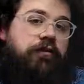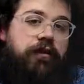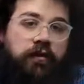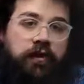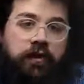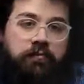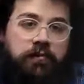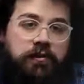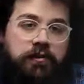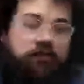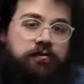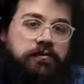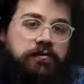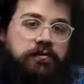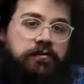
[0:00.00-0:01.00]
Every year I gave my
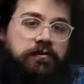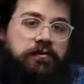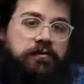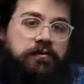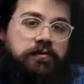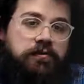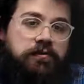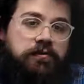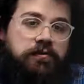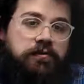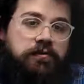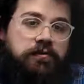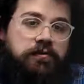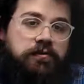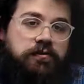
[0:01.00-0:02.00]
students a survey at
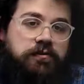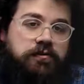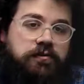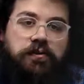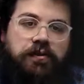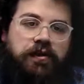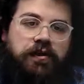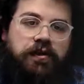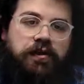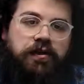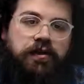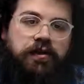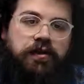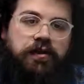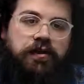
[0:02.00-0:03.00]
the middle of the year
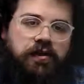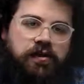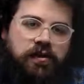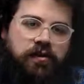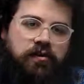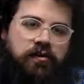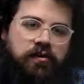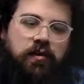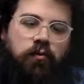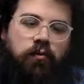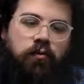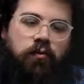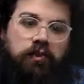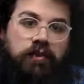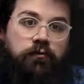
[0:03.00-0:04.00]
and at the end of the year about
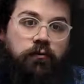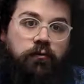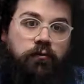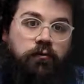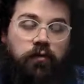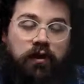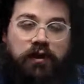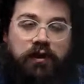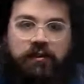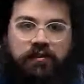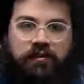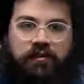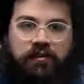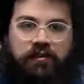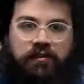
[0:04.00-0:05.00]
what I did well, what I
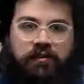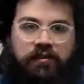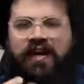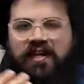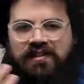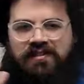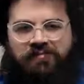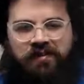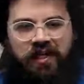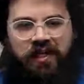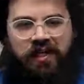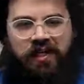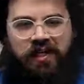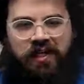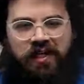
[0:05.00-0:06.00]
didn't do well. I had some
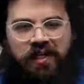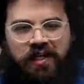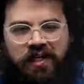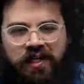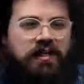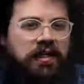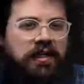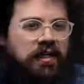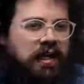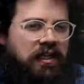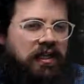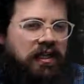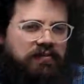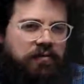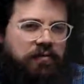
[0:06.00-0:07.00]
check boxes.
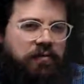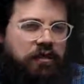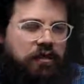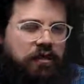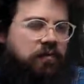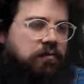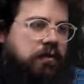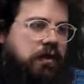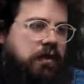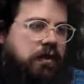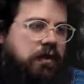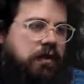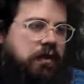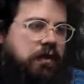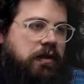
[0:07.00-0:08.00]
I loved it being on
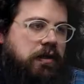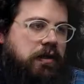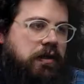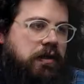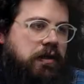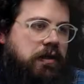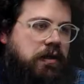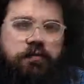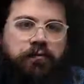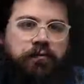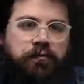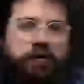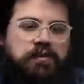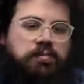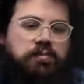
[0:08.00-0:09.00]
paper for a few
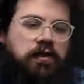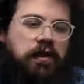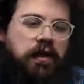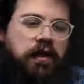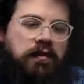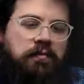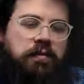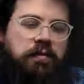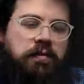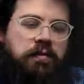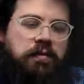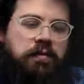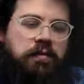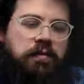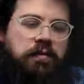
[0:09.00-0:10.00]
reasons, but I think people
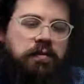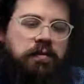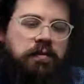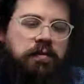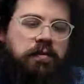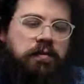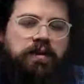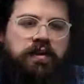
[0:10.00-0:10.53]
believe